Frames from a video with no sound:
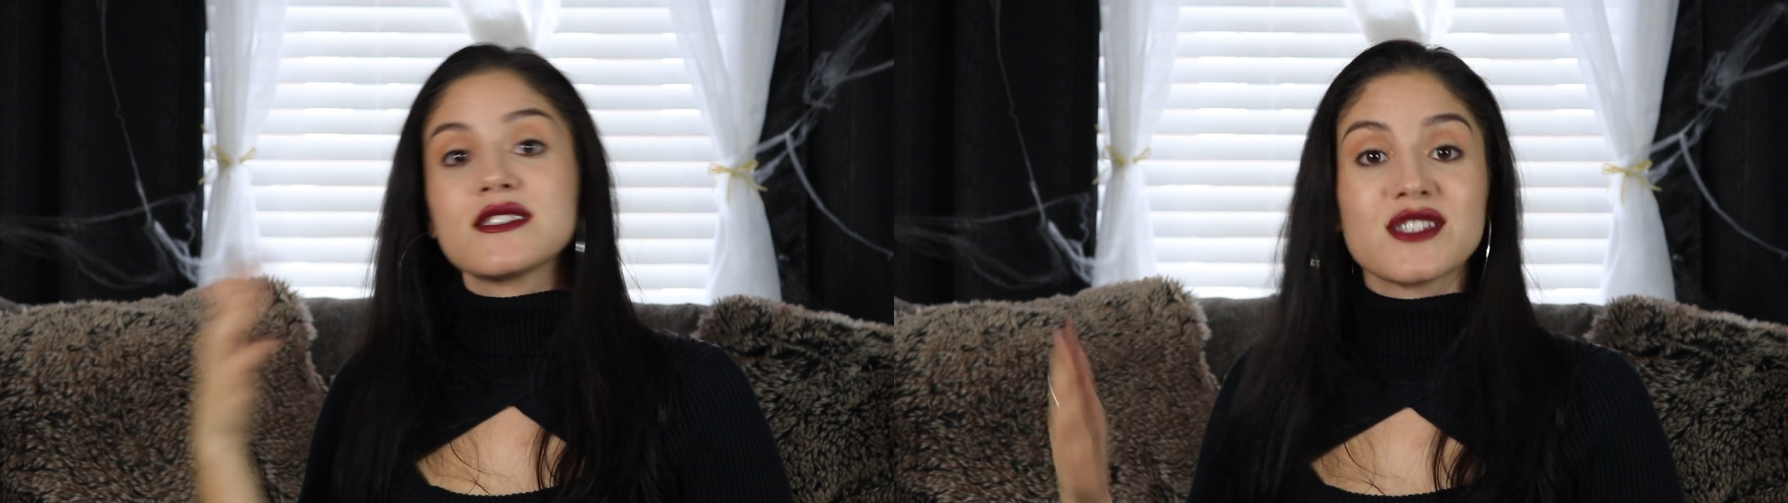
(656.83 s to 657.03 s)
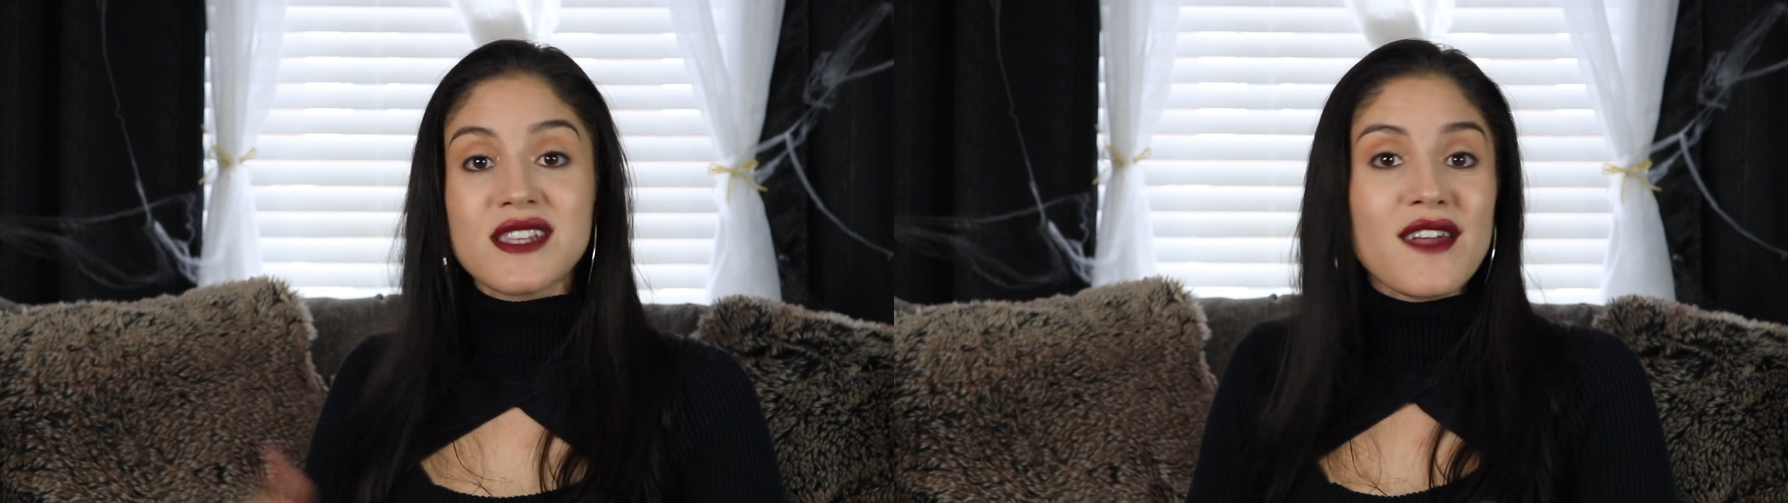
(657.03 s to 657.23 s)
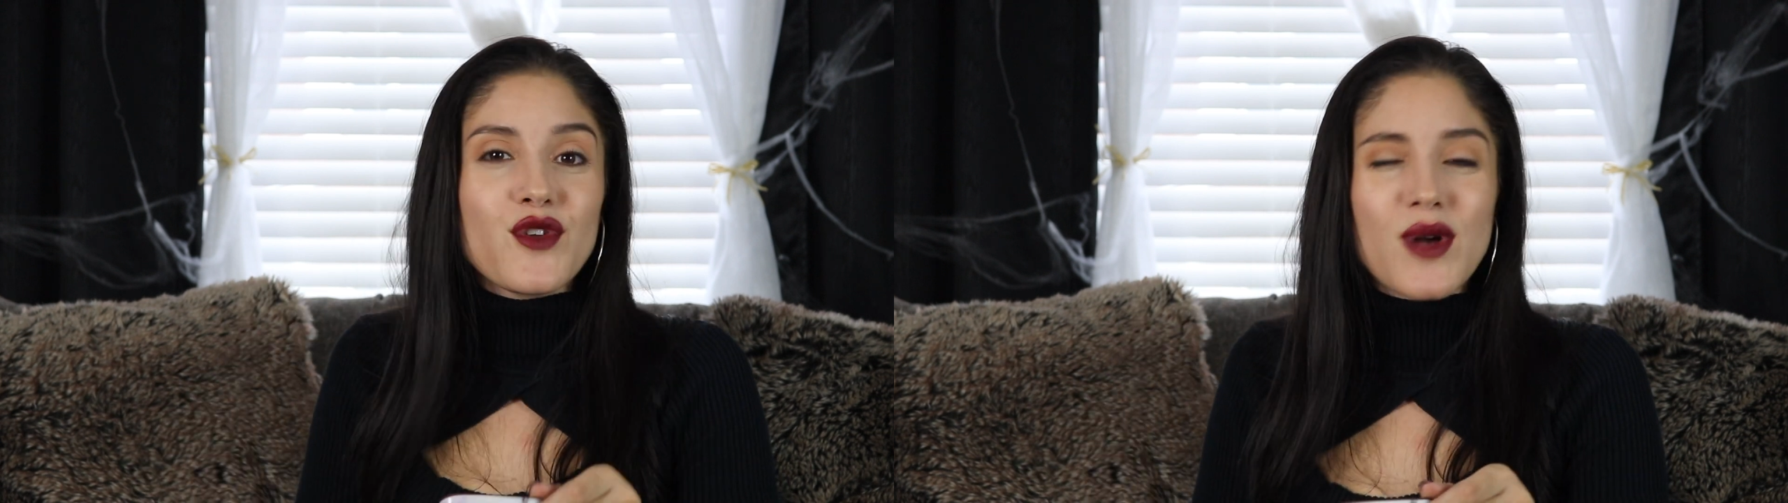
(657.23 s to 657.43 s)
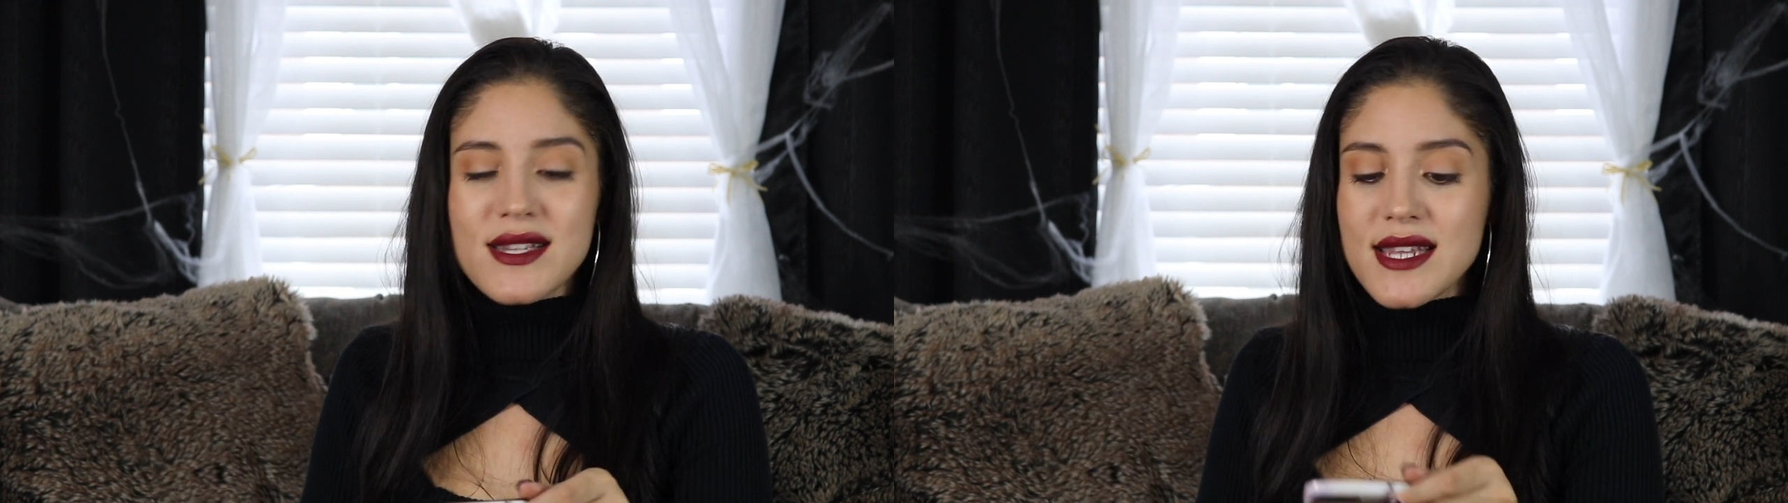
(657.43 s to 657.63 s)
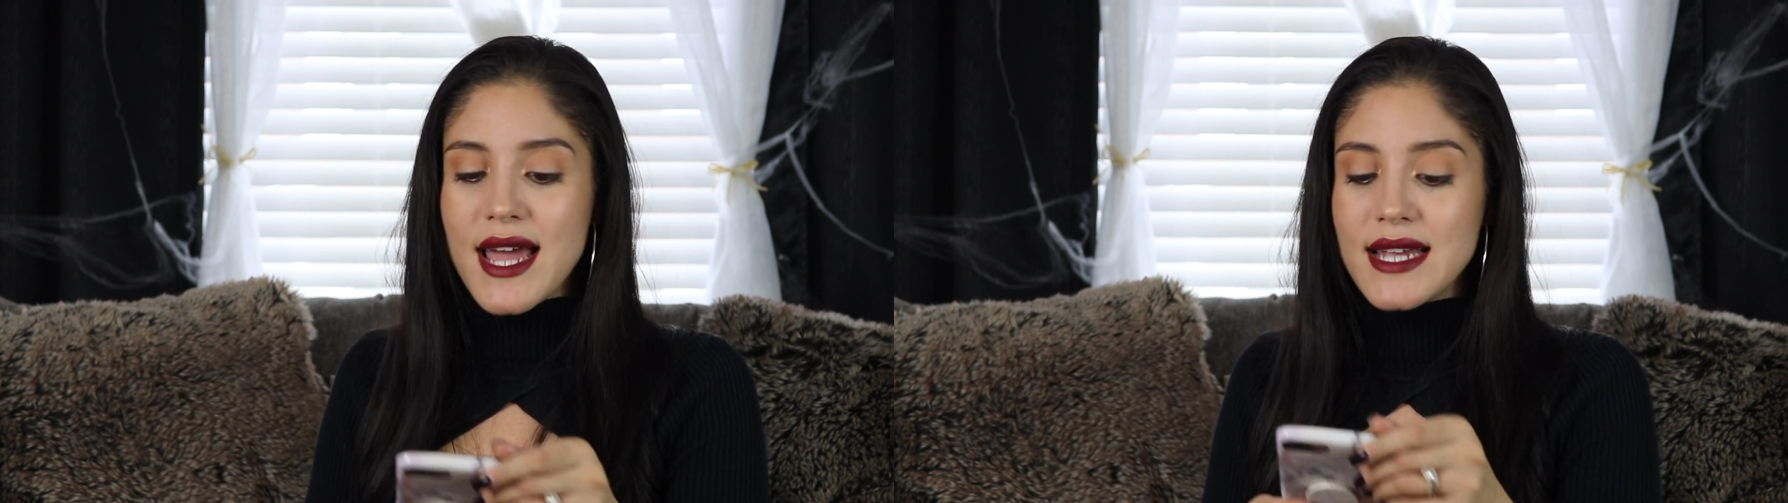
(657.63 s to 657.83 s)
just to give you
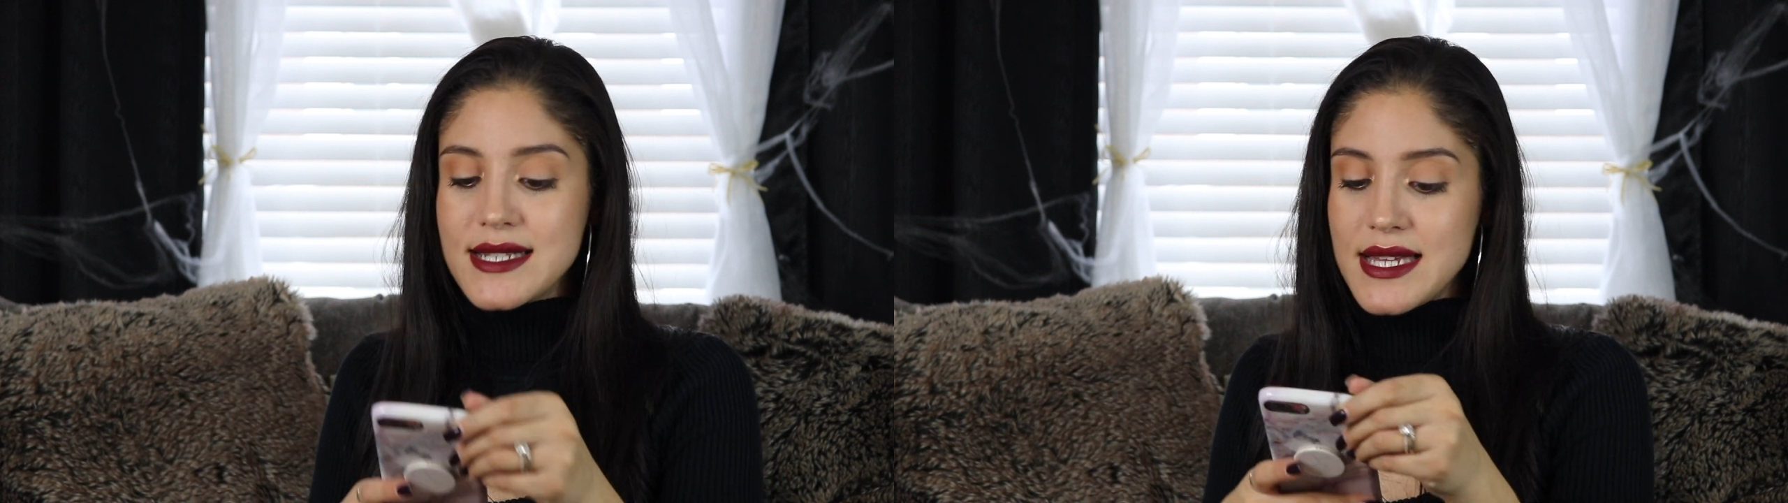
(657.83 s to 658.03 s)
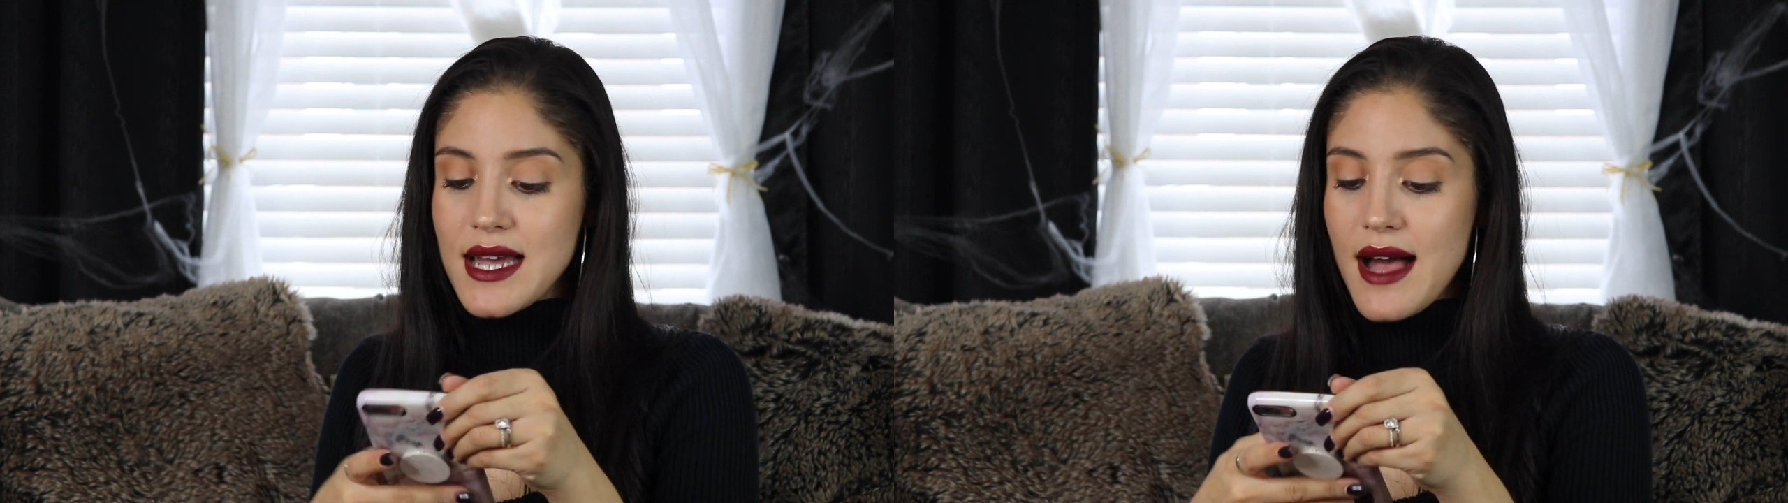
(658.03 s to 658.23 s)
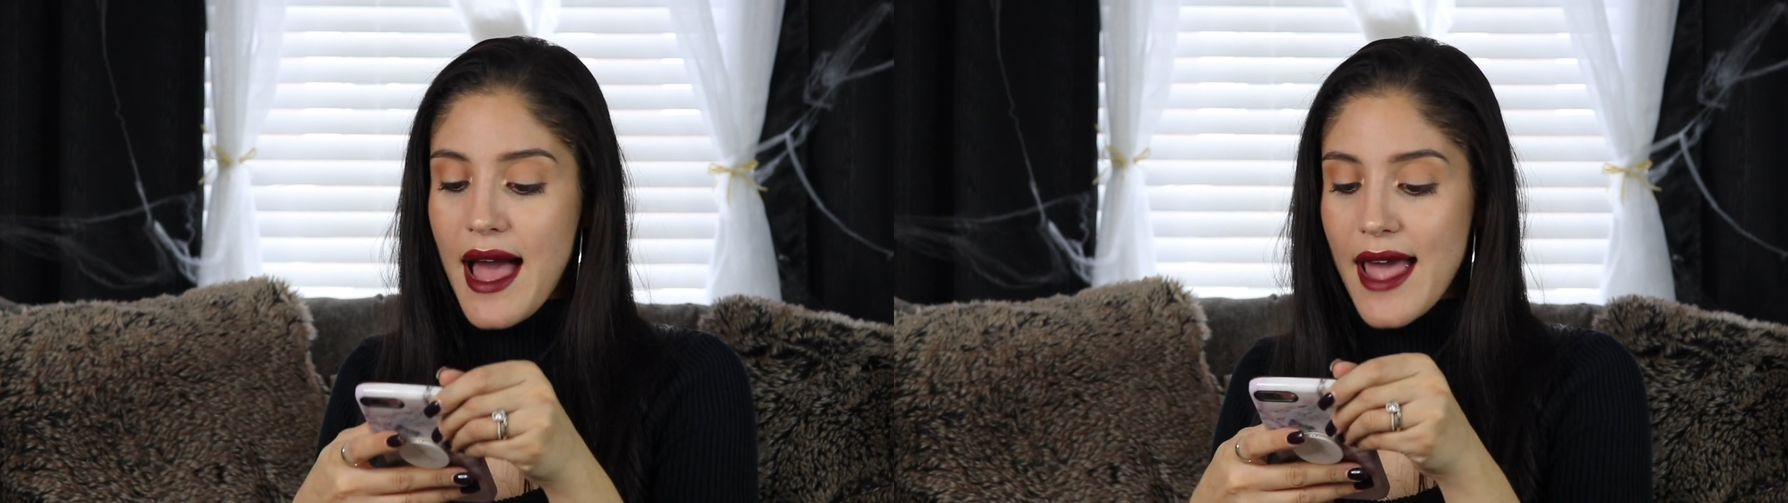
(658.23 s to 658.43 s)
guys an idea,